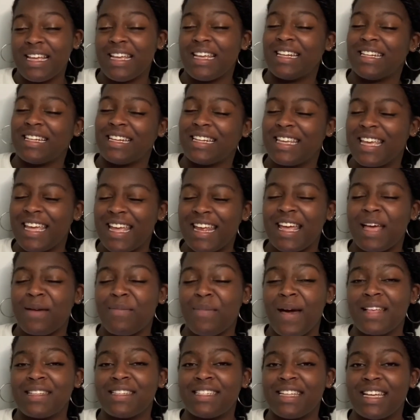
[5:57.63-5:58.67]
it
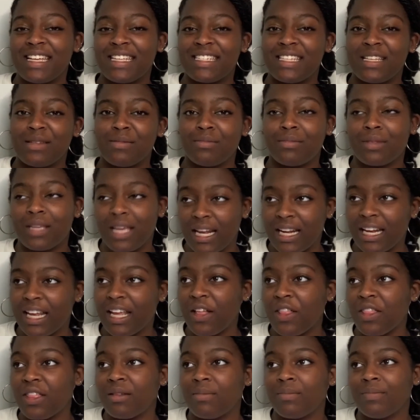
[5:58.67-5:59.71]
incapacitates them, can
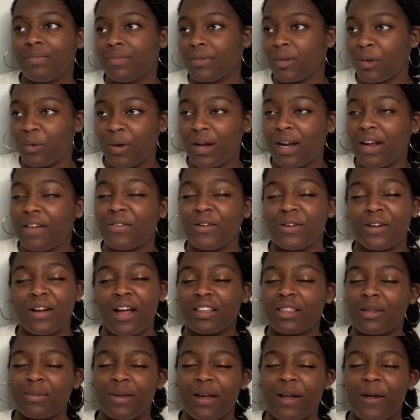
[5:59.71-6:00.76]
kill them, whatever, knock
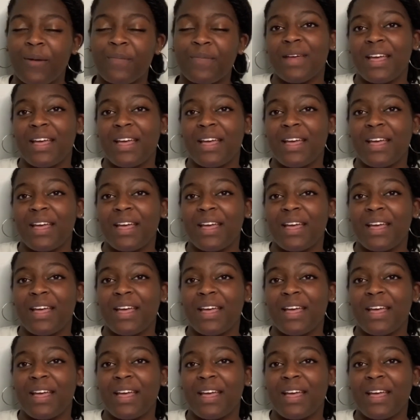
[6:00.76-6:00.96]
them out.